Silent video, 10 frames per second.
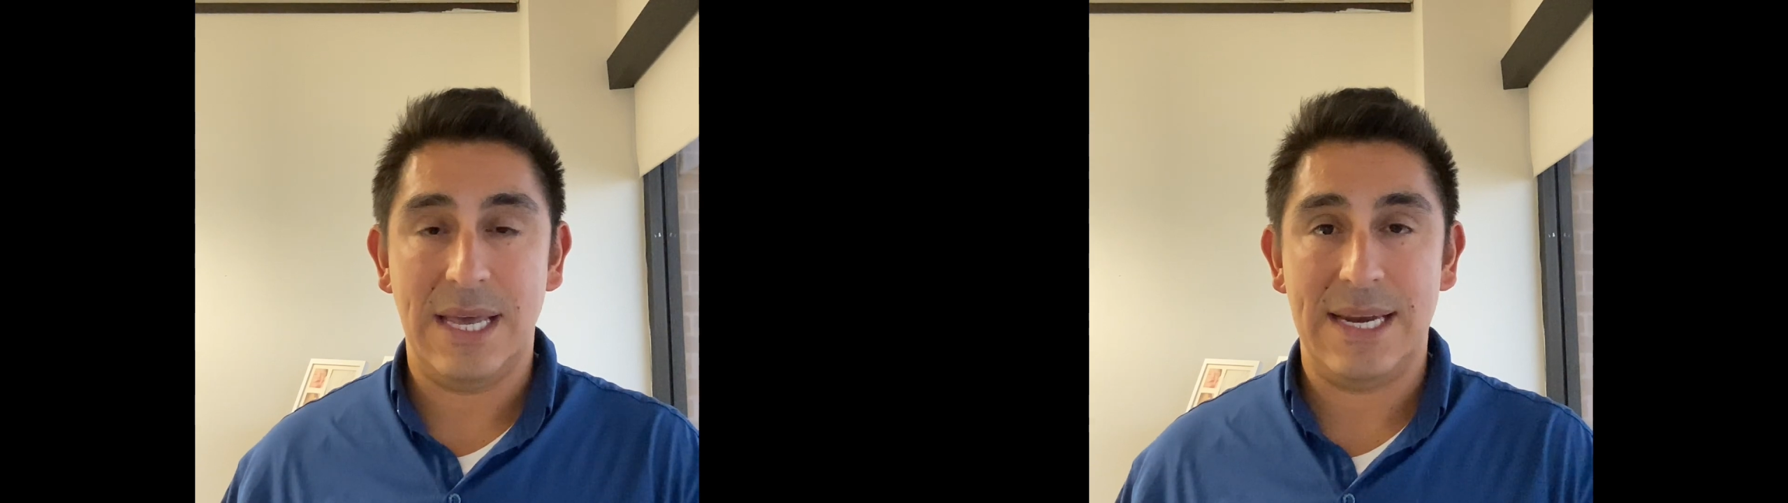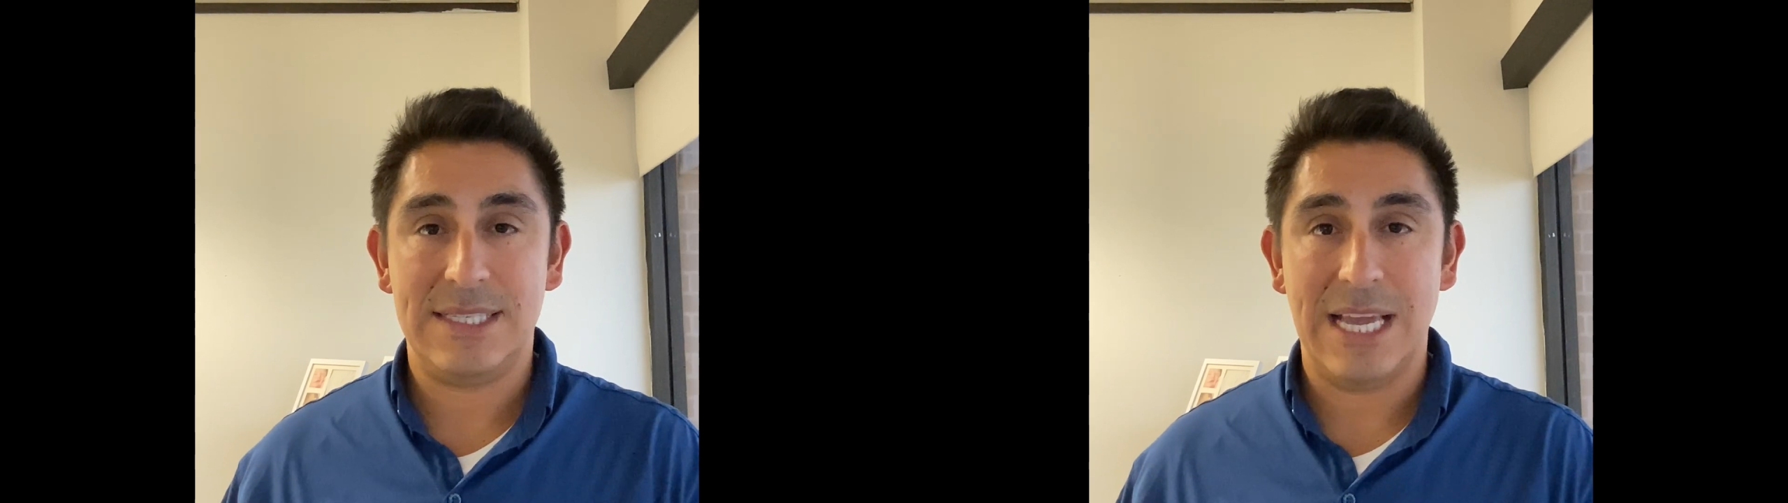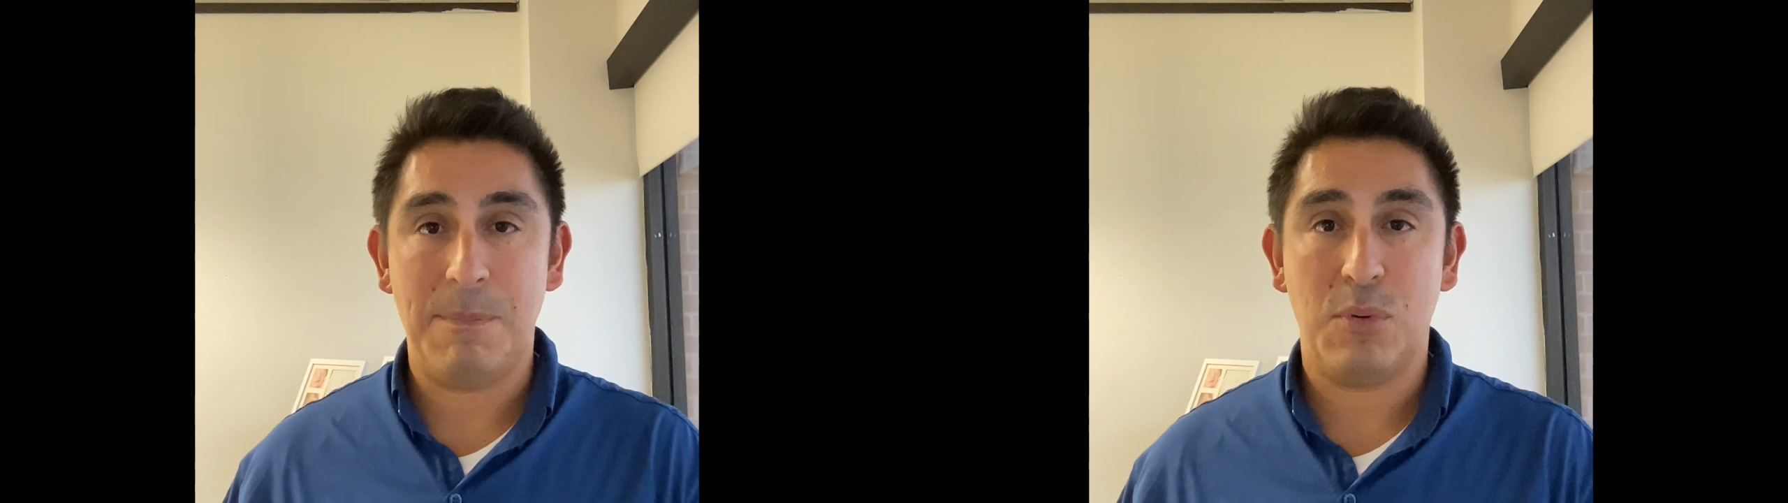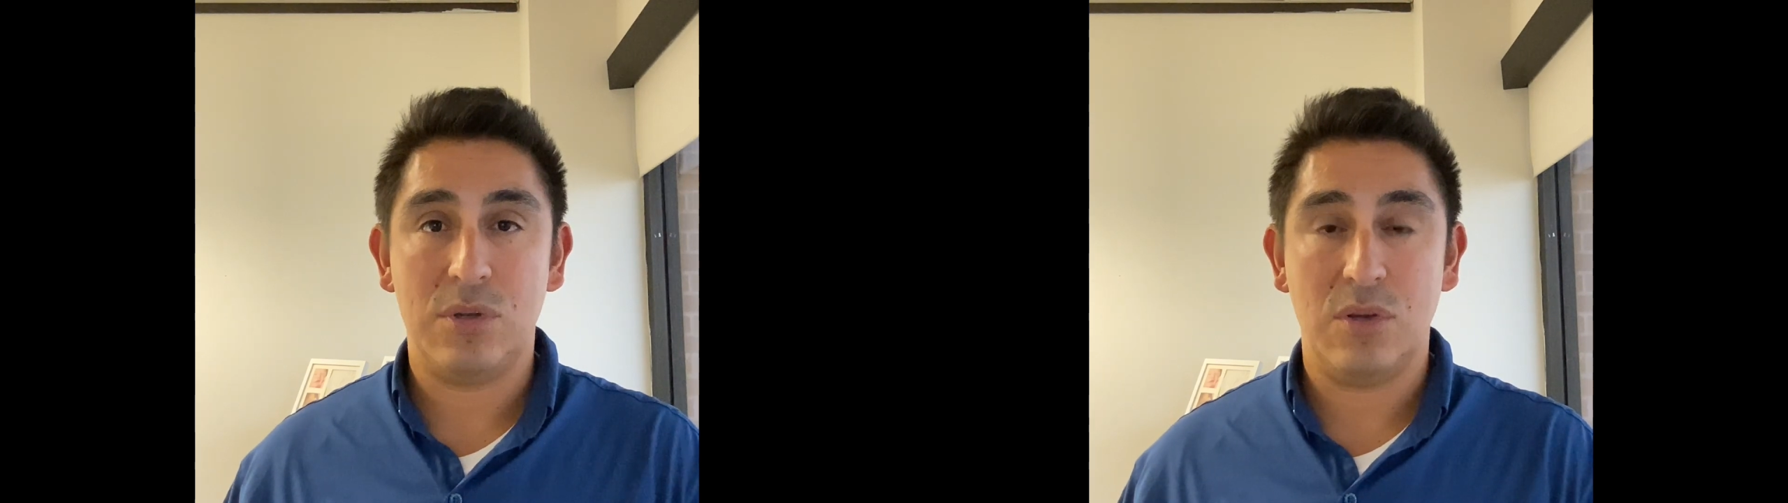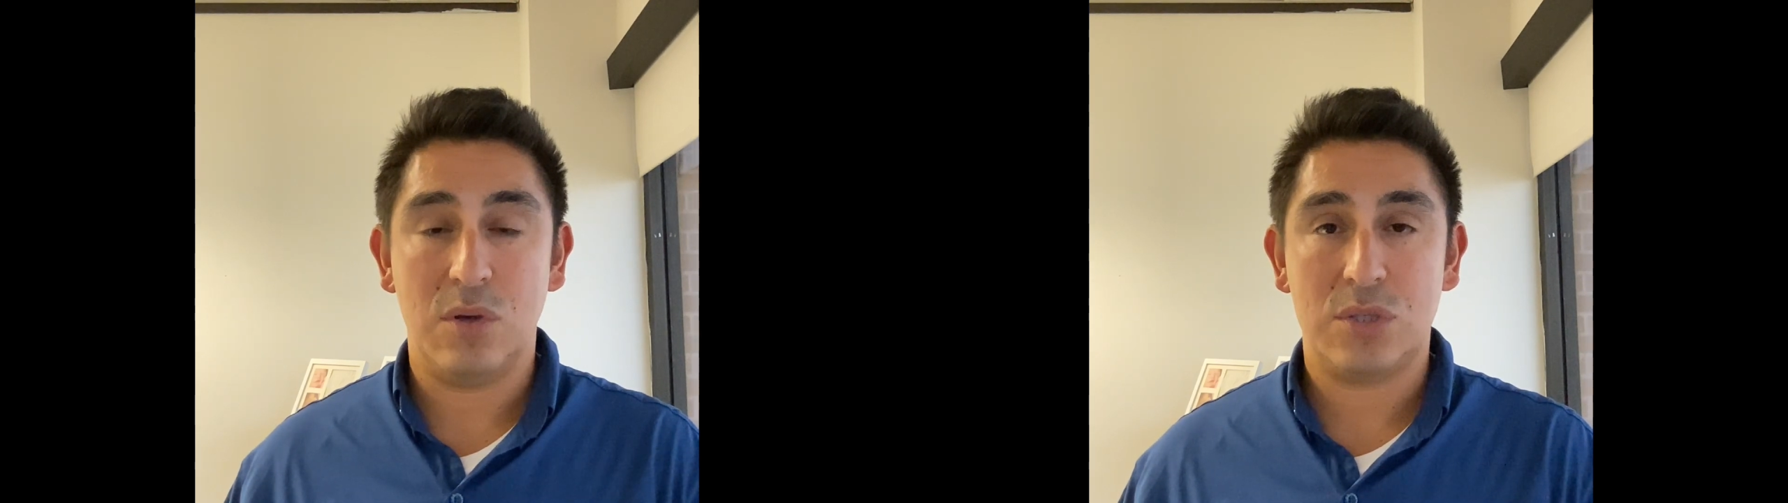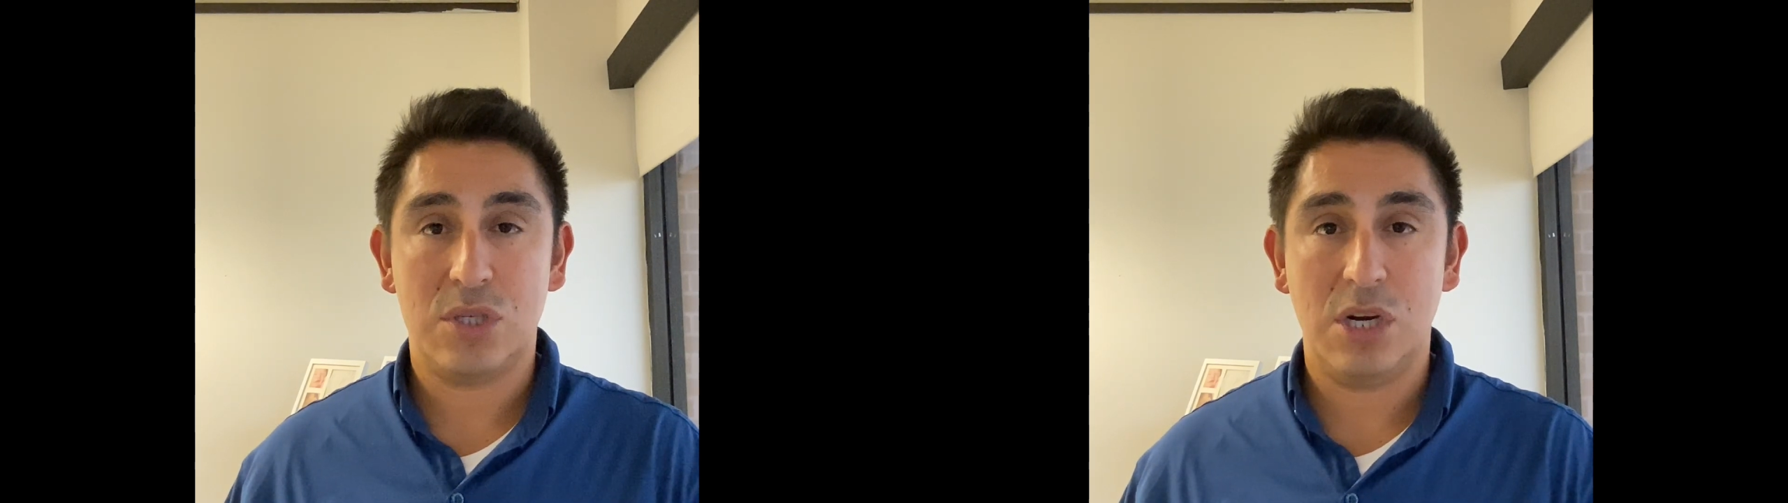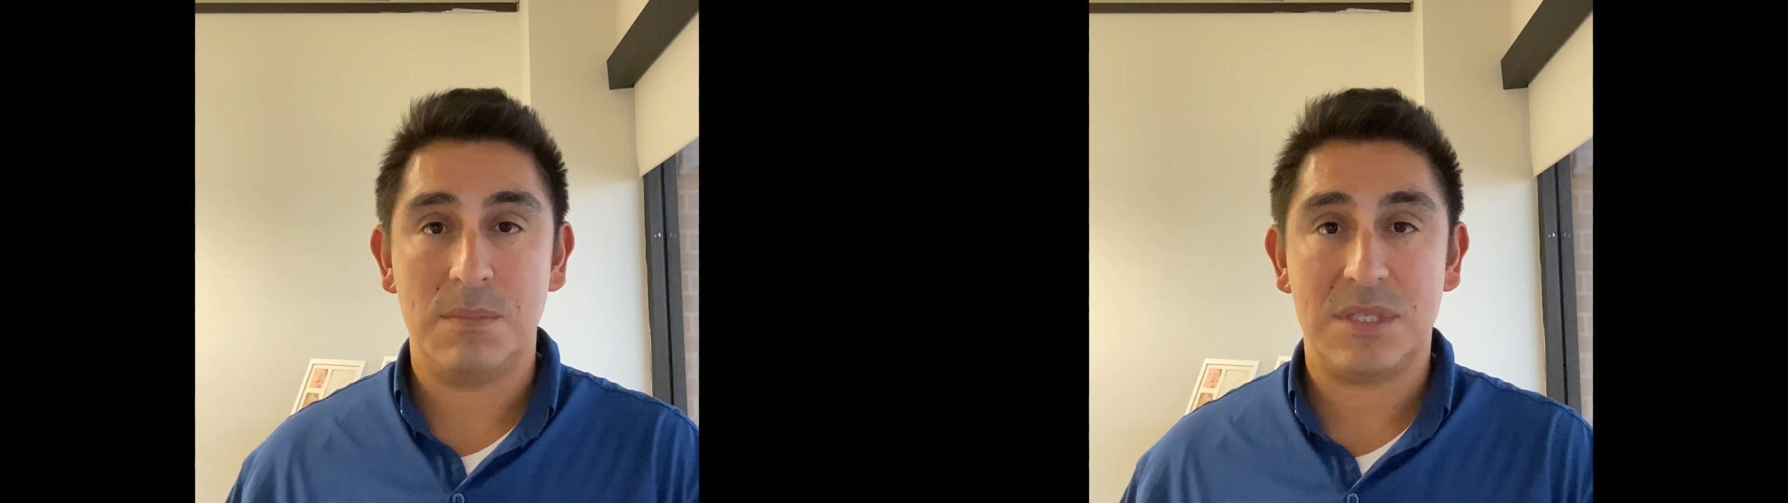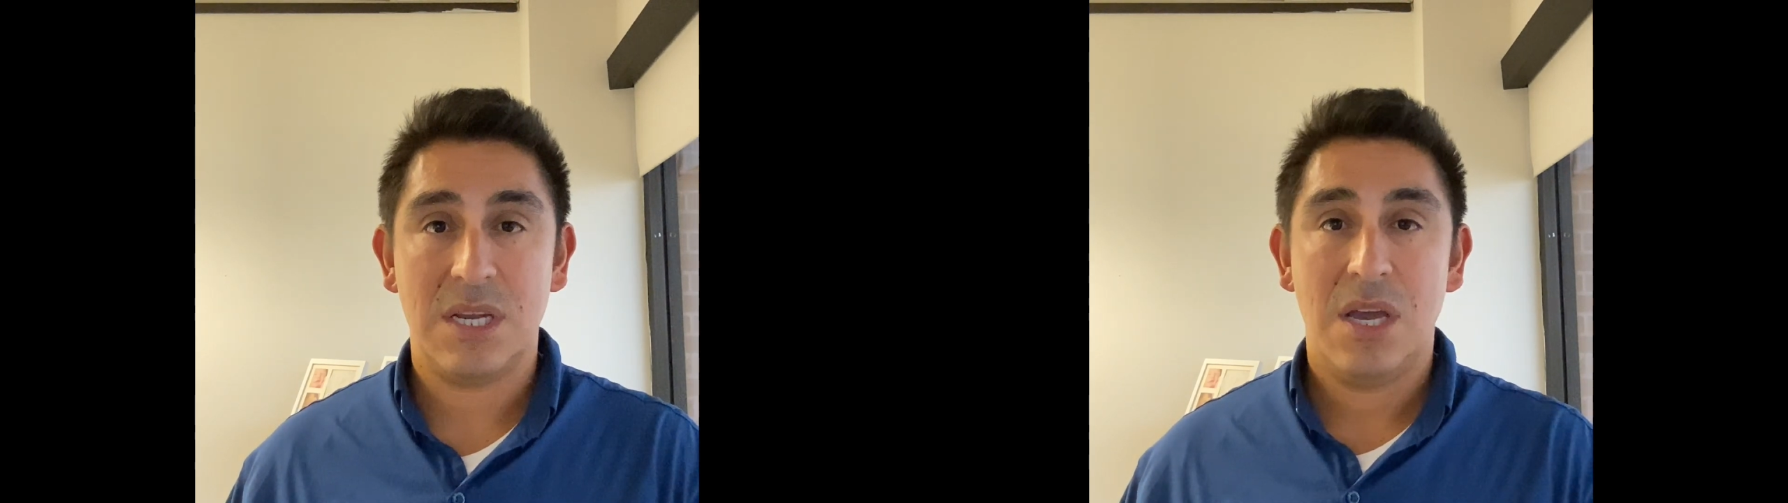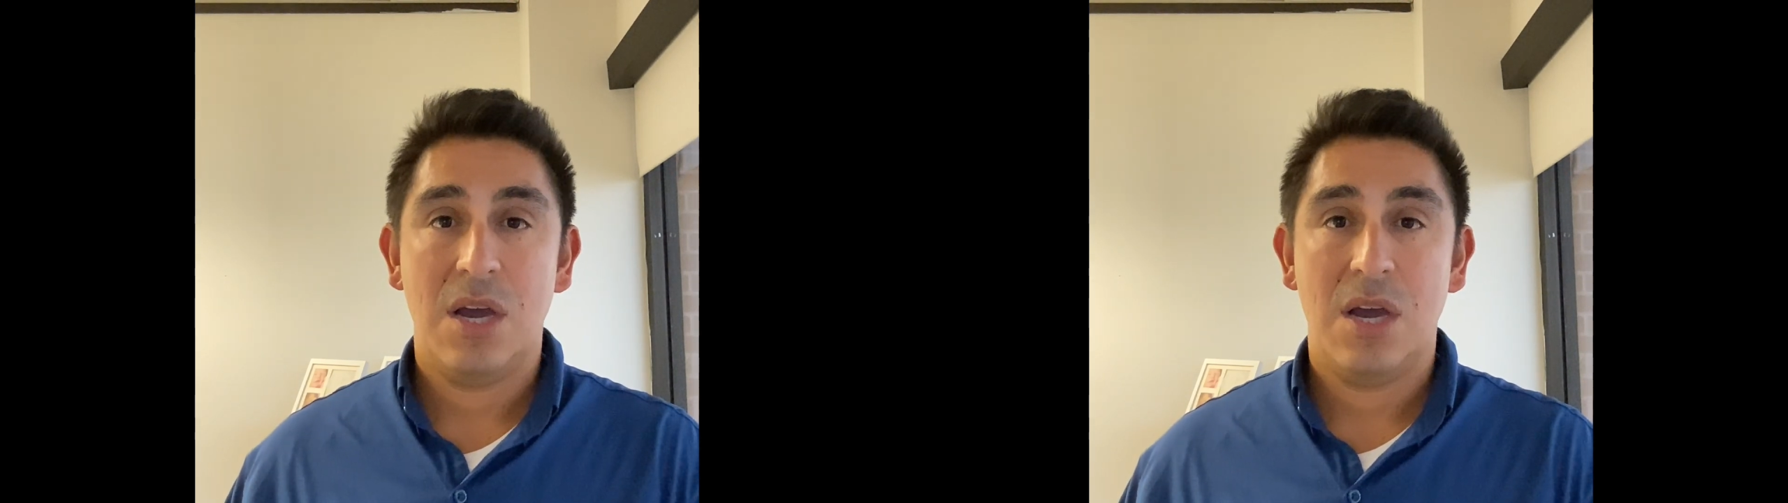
example, to those terms.